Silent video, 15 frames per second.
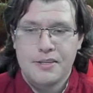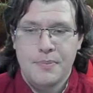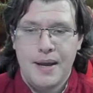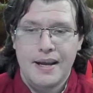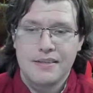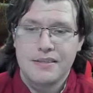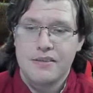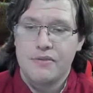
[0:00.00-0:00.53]
It's
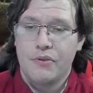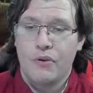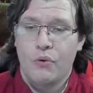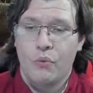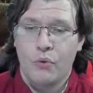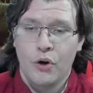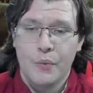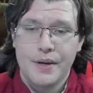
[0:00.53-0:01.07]
passive.
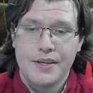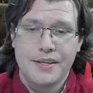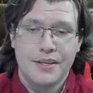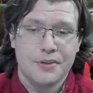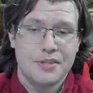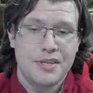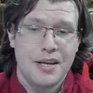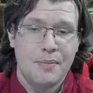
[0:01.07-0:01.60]
Whirlwind
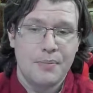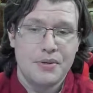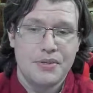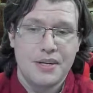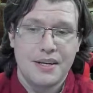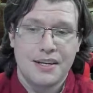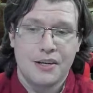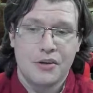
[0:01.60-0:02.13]
deals
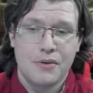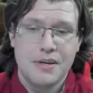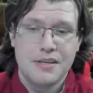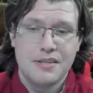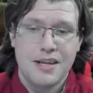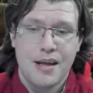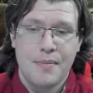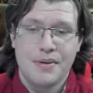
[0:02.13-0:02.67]
10%
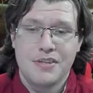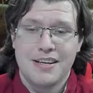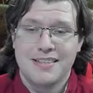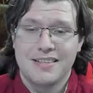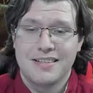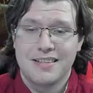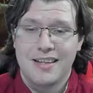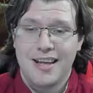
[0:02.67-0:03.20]
increased damage
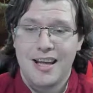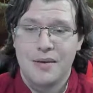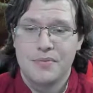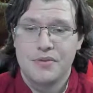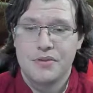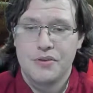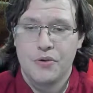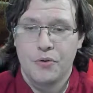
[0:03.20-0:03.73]
and
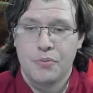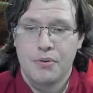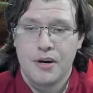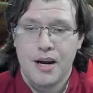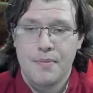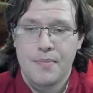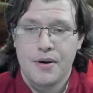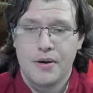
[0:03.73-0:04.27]
slams your
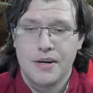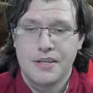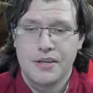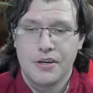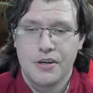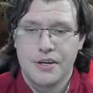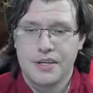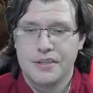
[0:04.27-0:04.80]
primary
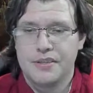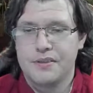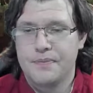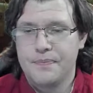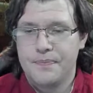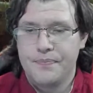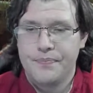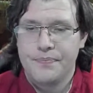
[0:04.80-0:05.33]
target.
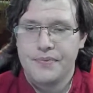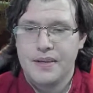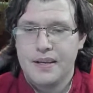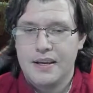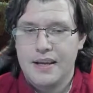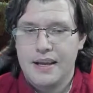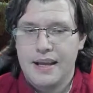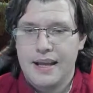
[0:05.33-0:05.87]

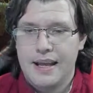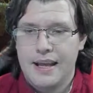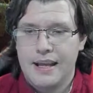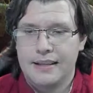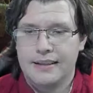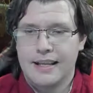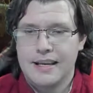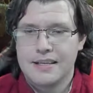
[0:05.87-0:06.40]

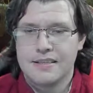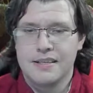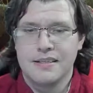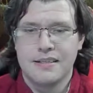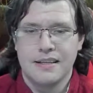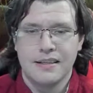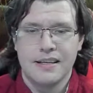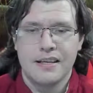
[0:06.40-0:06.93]
And
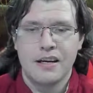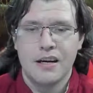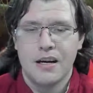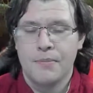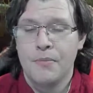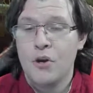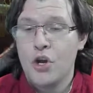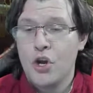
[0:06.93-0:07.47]
lastly, Deadly
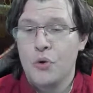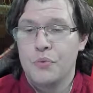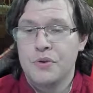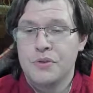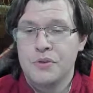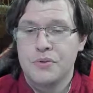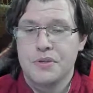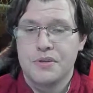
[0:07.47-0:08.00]
Calm.
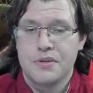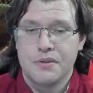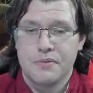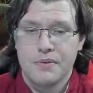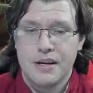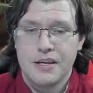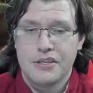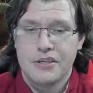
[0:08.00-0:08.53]
Reduces
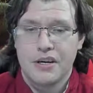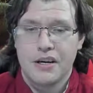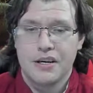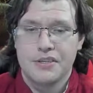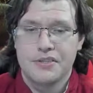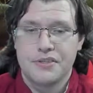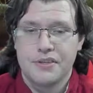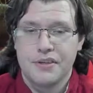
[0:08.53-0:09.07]
the rage
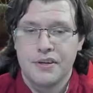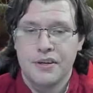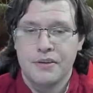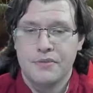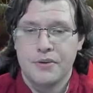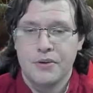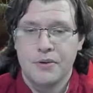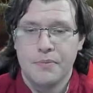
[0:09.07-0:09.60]
cost
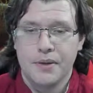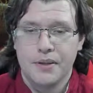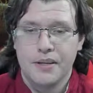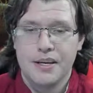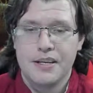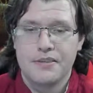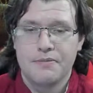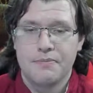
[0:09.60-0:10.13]
of your
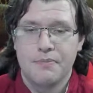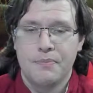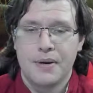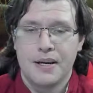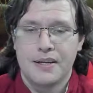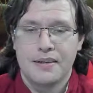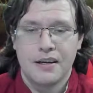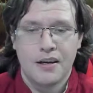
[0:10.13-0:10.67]
abilities
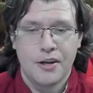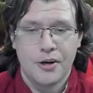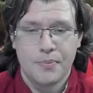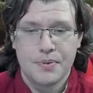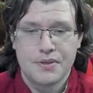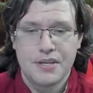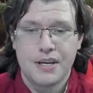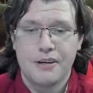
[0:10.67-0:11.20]
by
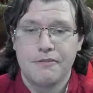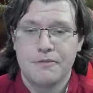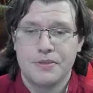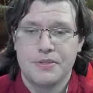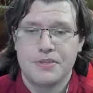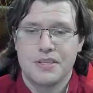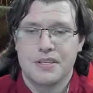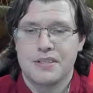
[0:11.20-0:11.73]
100%
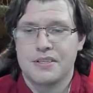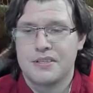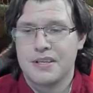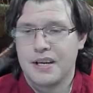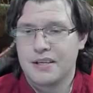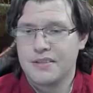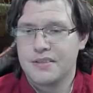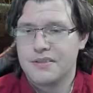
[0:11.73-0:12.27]
for 6
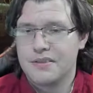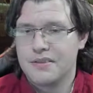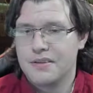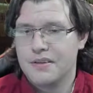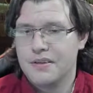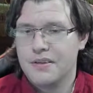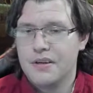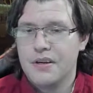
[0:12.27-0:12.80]
seconds.